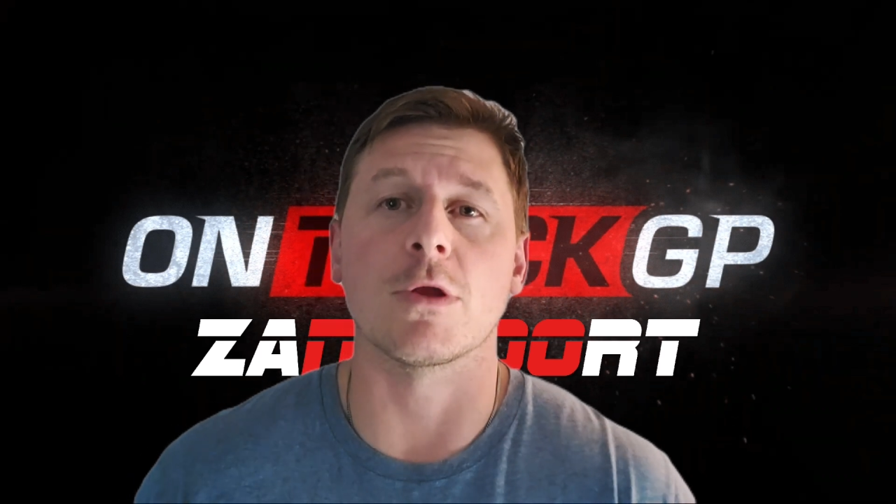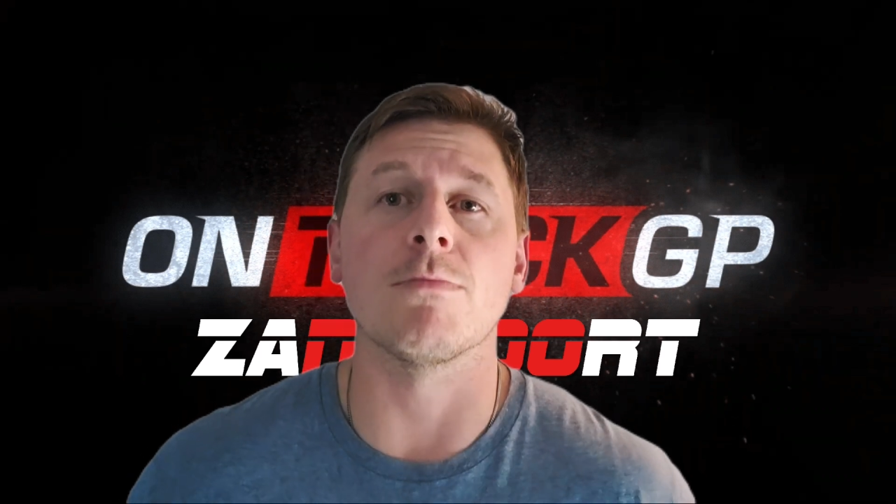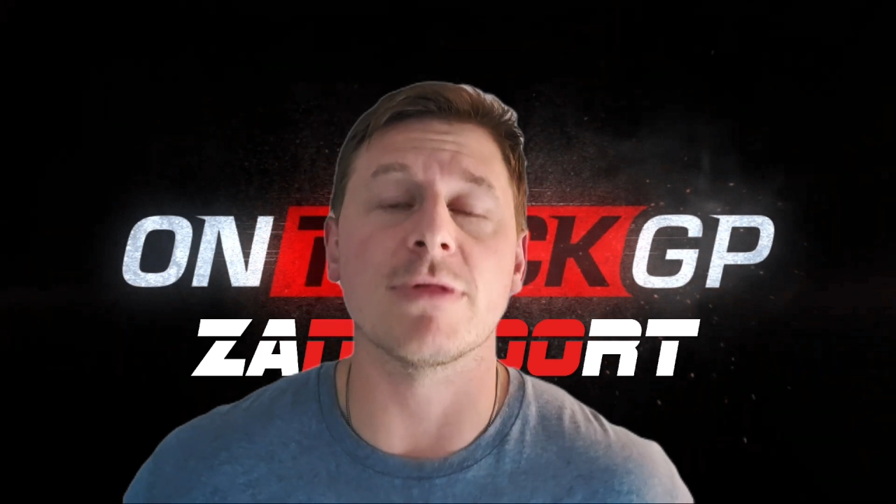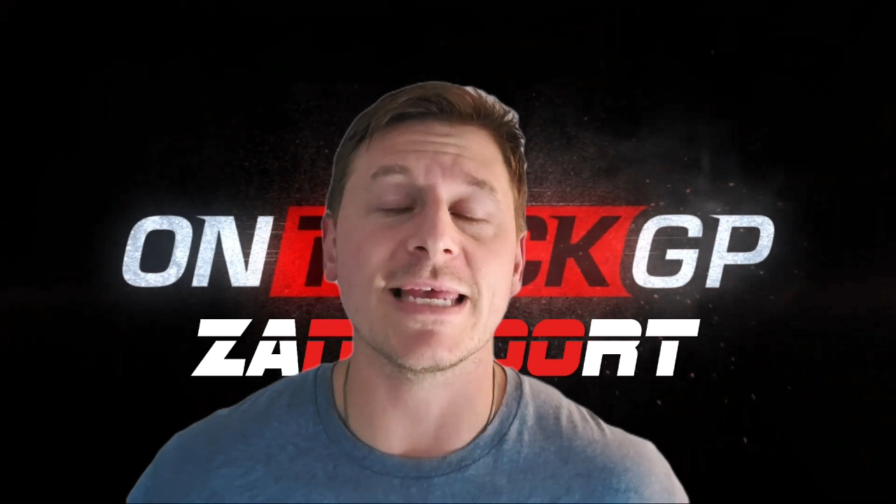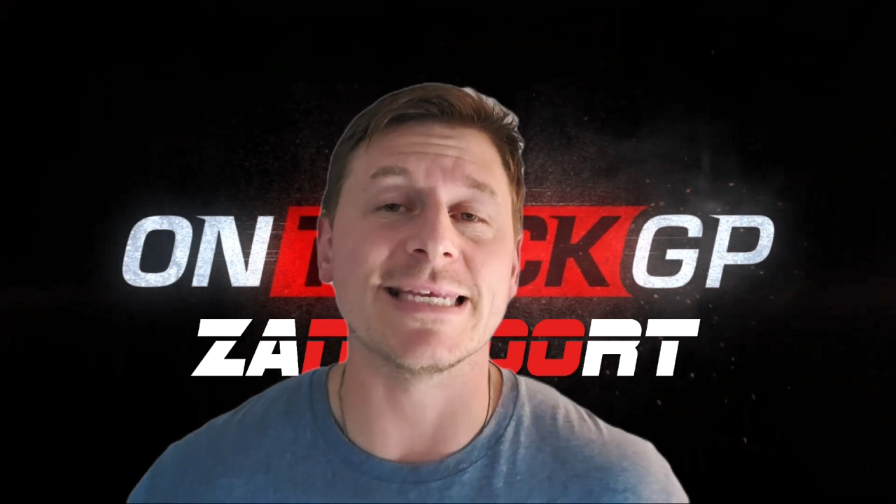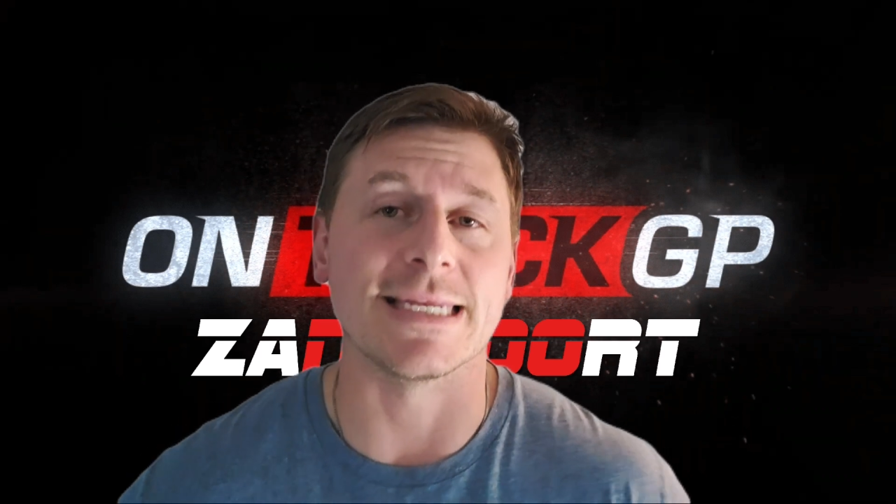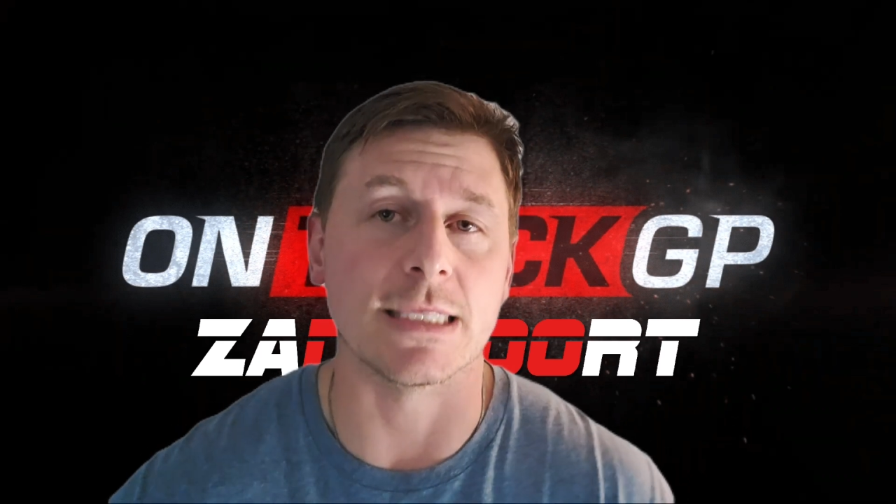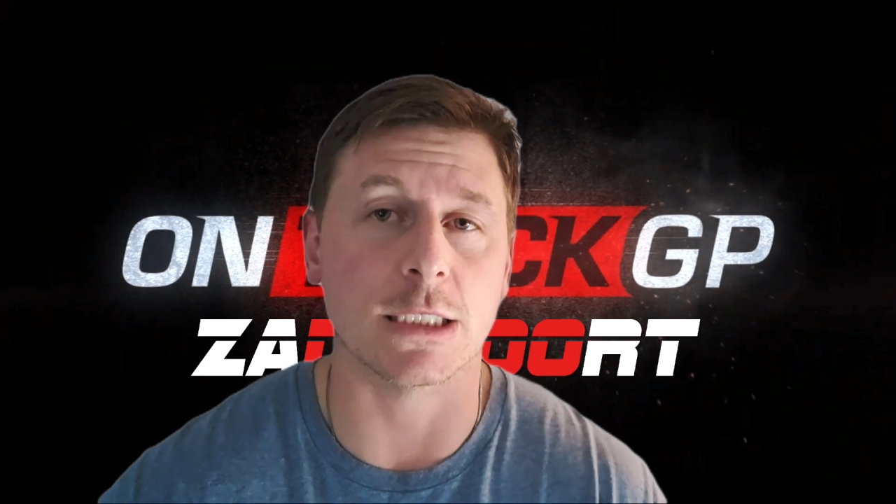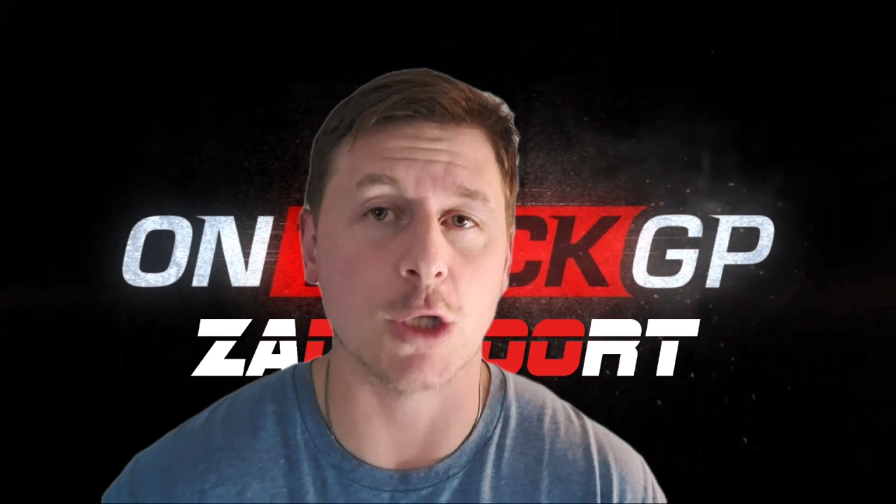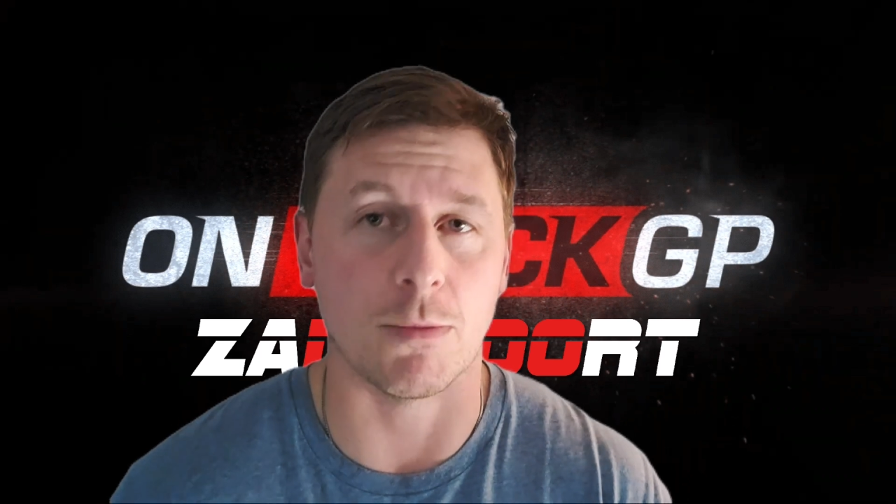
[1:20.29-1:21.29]
completed
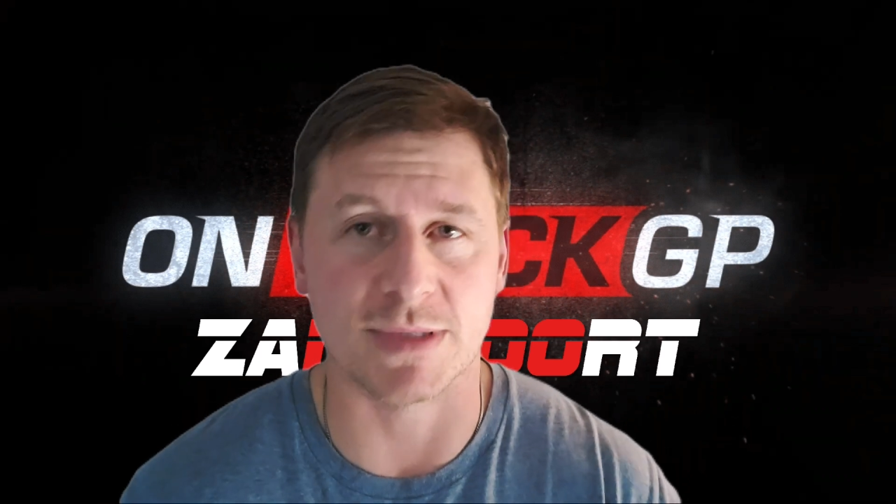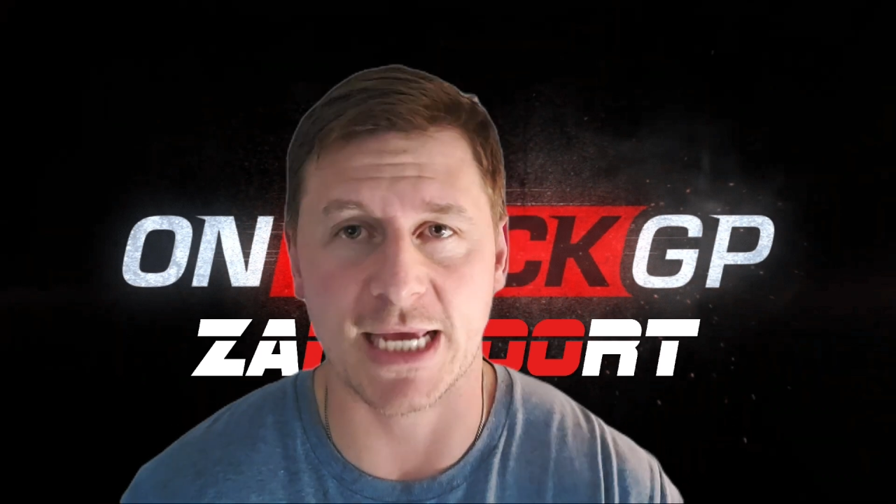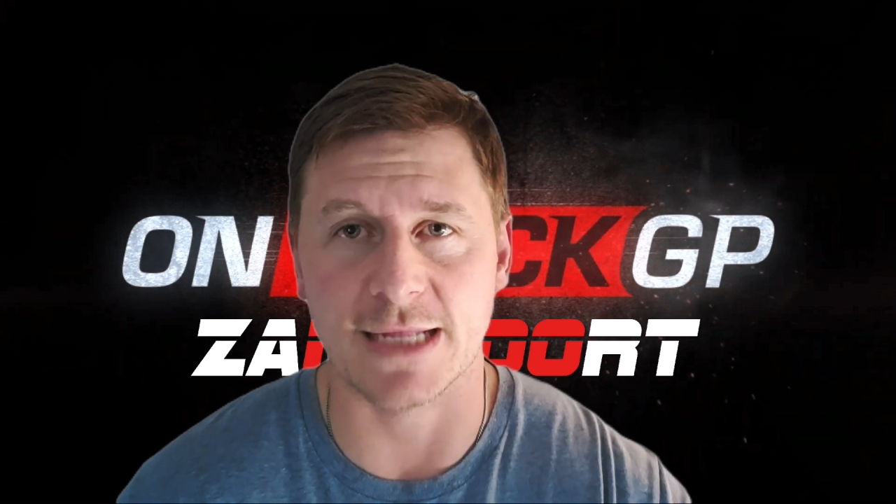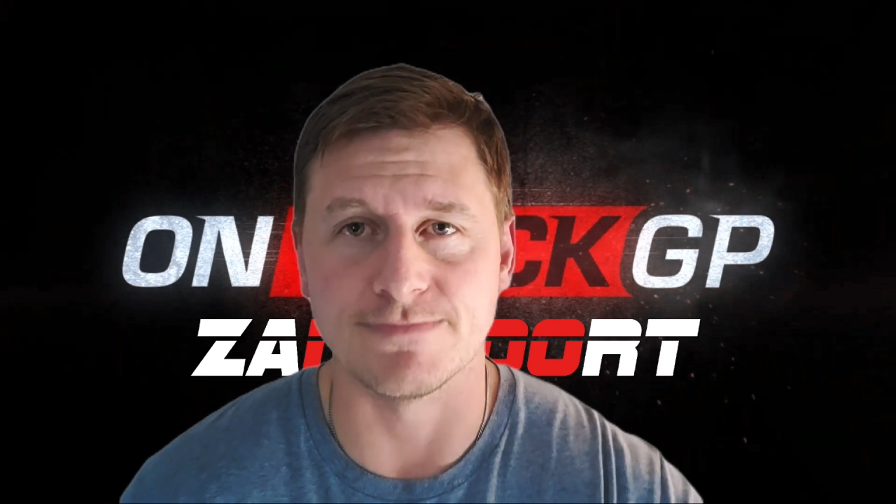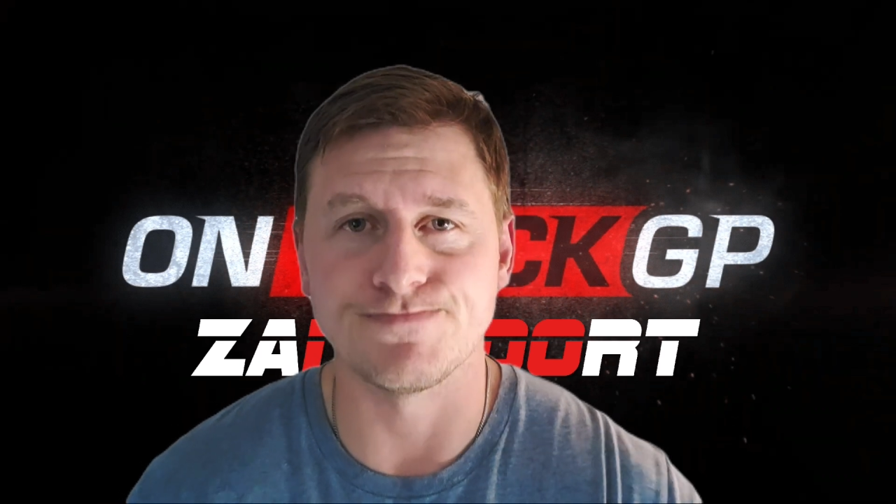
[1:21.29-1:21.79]
the top 10.